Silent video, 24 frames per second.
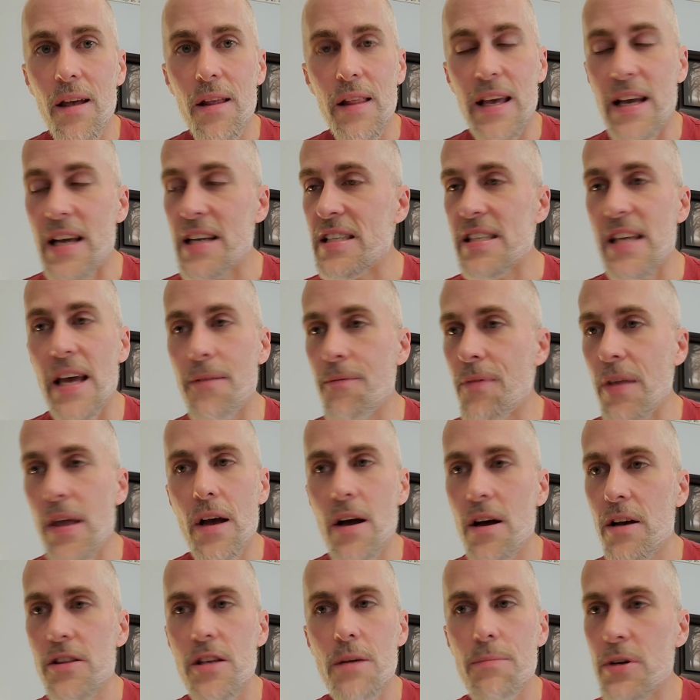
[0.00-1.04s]
Like I said,
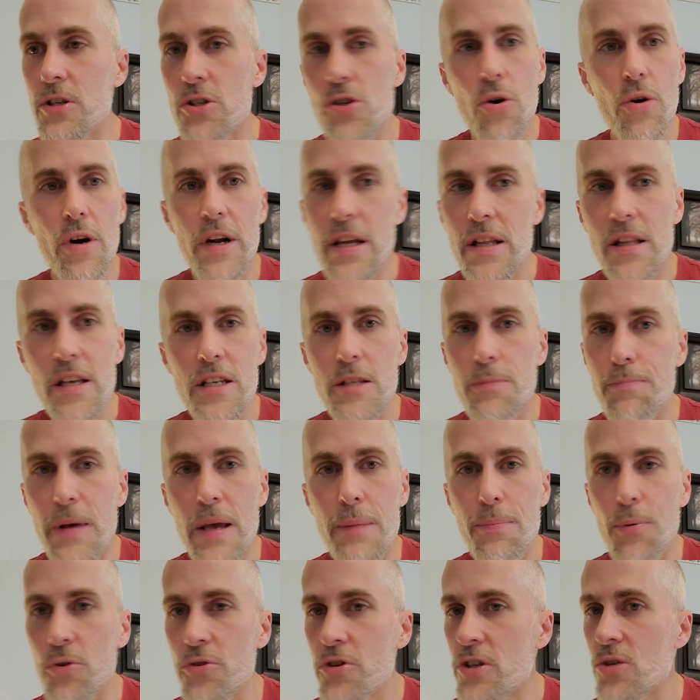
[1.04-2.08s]
the majority of these
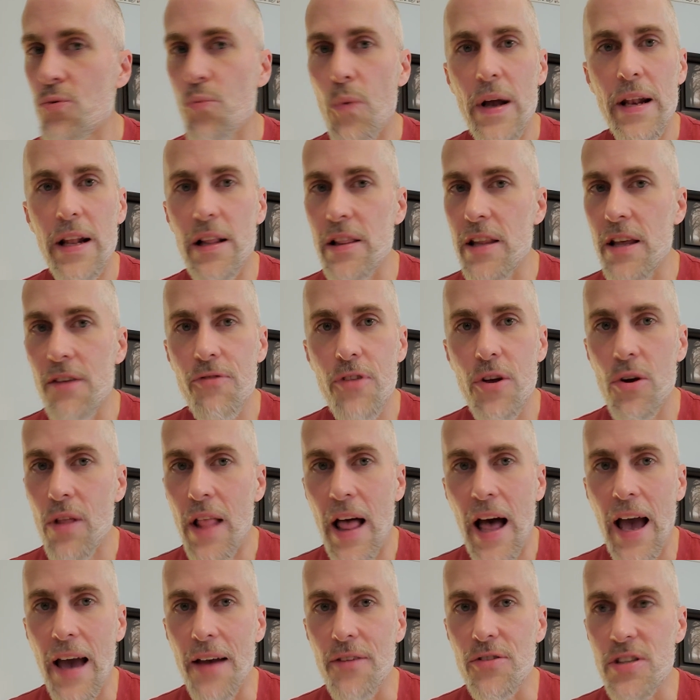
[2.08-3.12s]
people just want to live their
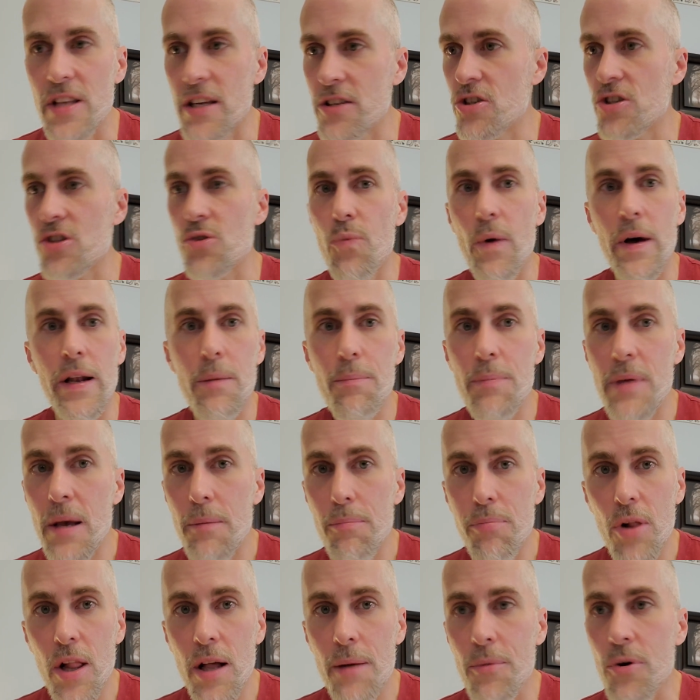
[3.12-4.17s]
lives. They just want to be a
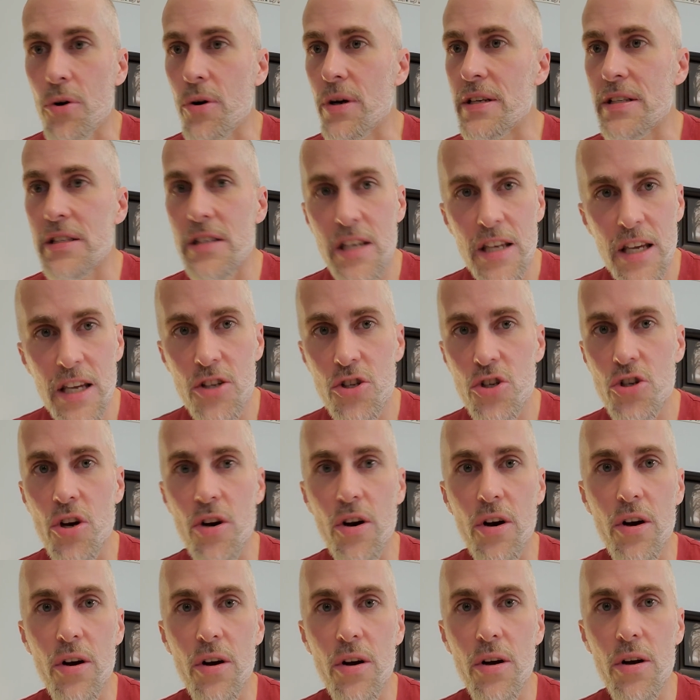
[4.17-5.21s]
plumber, a
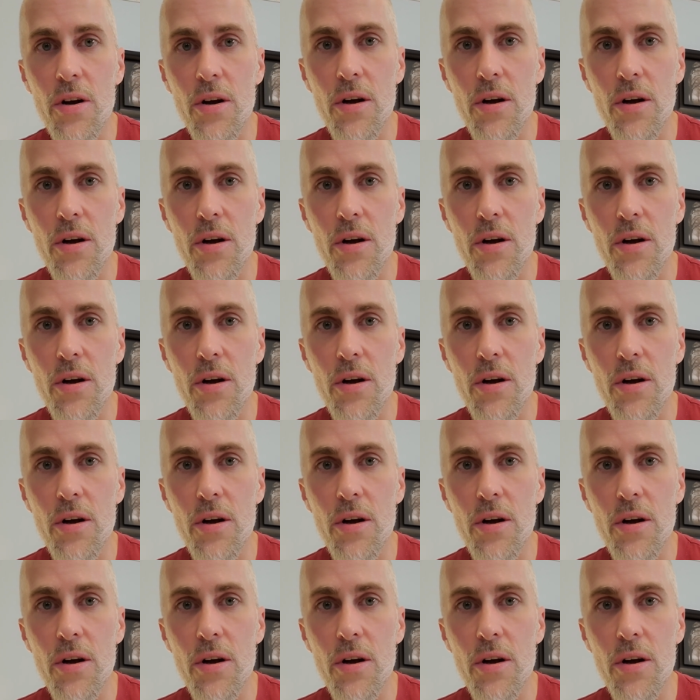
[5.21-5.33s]
teacher,